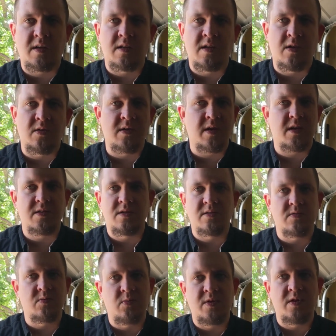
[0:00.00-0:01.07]
and now you got
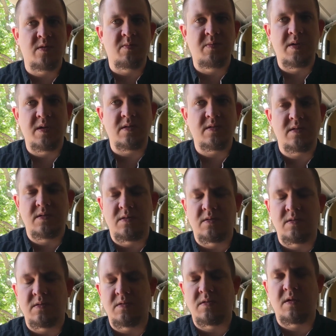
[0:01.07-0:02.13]
this weird mix
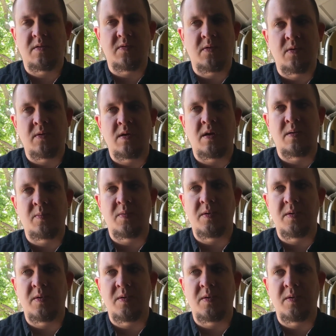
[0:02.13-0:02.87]
stuff going on.